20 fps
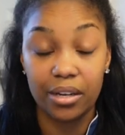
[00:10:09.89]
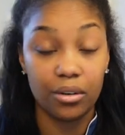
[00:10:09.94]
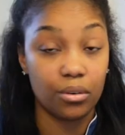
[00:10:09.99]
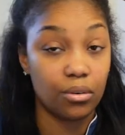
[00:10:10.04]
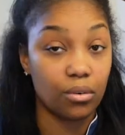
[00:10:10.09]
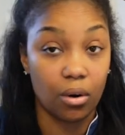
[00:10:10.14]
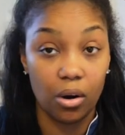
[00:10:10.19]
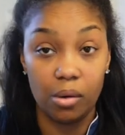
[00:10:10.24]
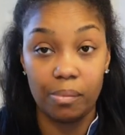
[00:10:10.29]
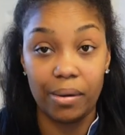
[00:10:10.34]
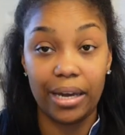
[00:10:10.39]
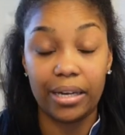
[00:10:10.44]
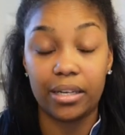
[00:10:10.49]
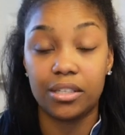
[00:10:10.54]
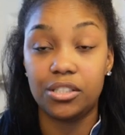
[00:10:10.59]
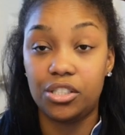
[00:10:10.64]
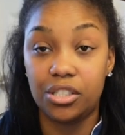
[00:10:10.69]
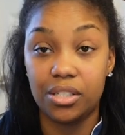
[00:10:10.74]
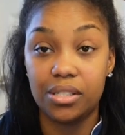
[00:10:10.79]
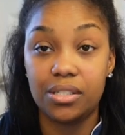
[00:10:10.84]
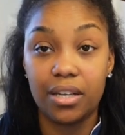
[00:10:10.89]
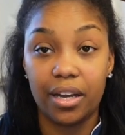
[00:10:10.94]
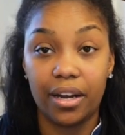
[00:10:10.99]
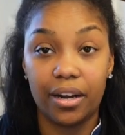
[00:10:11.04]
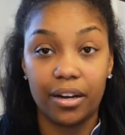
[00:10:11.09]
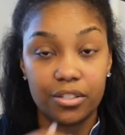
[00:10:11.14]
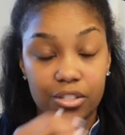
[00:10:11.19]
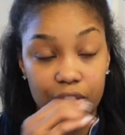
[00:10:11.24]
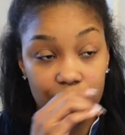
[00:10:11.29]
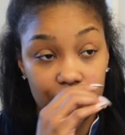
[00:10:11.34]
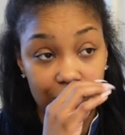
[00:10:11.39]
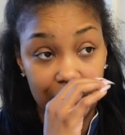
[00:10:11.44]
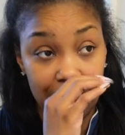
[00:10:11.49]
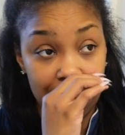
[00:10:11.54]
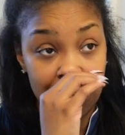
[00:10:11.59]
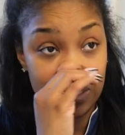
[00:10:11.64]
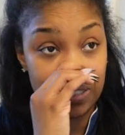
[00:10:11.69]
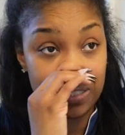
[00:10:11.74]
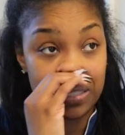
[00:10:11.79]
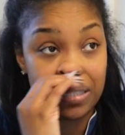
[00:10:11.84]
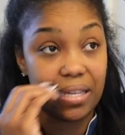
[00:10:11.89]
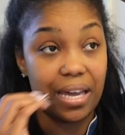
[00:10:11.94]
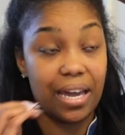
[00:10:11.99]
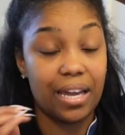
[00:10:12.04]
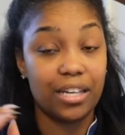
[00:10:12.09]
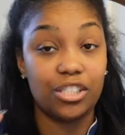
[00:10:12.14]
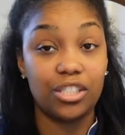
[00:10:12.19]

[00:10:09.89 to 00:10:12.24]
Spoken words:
It'll grow back. It's just hair. So she did just that.